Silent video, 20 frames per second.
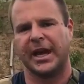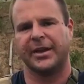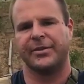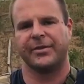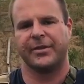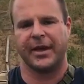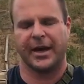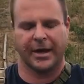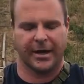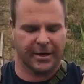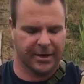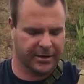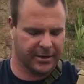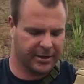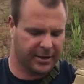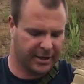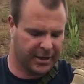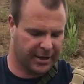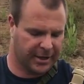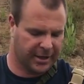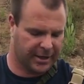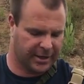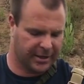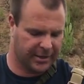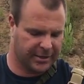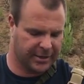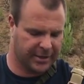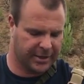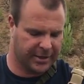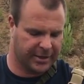get there.
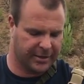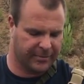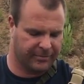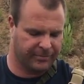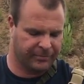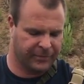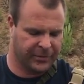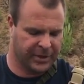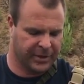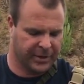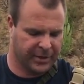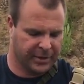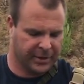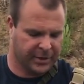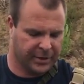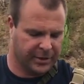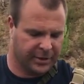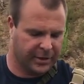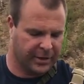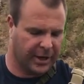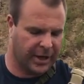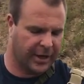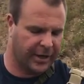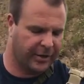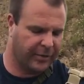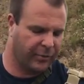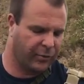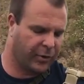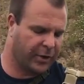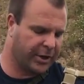And
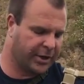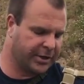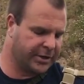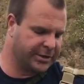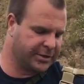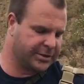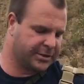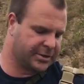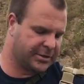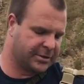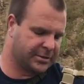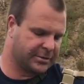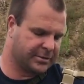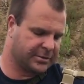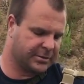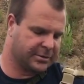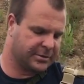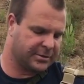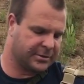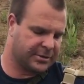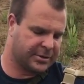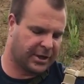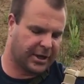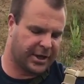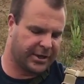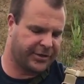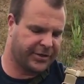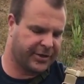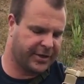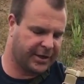I was
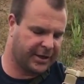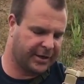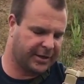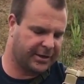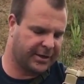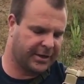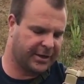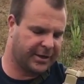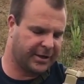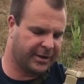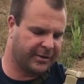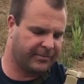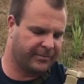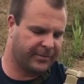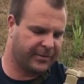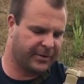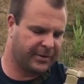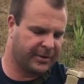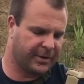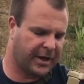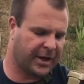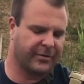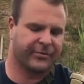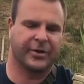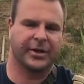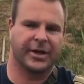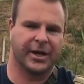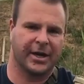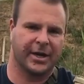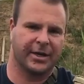taught that
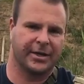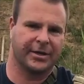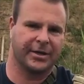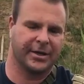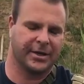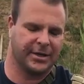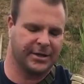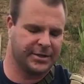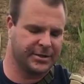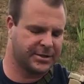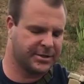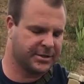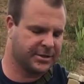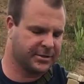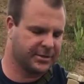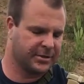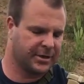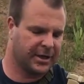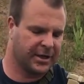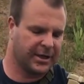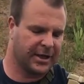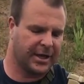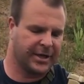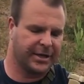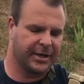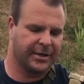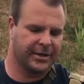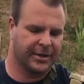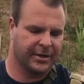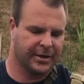every gun needs a
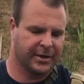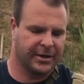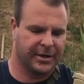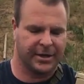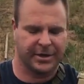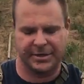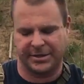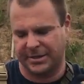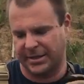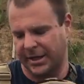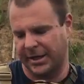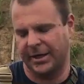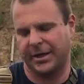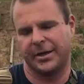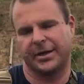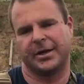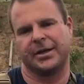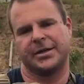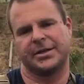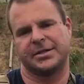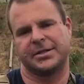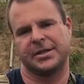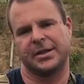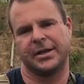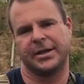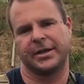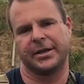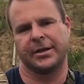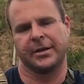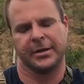light, a sight, and a
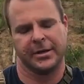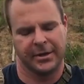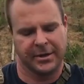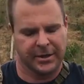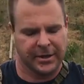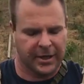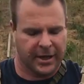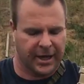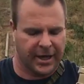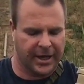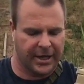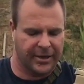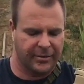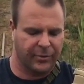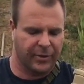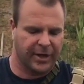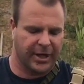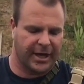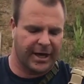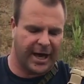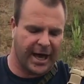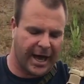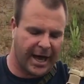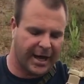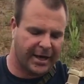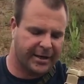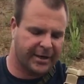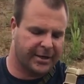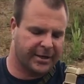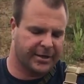sling. And when I
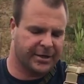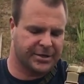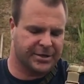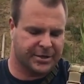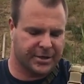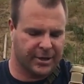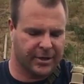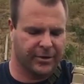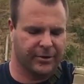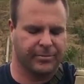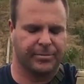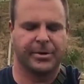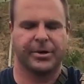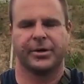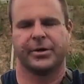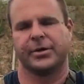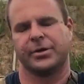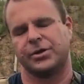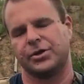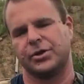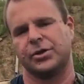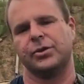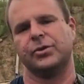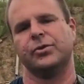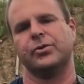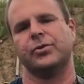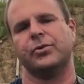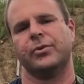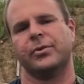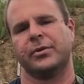added a scope
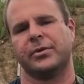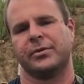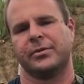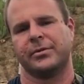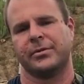to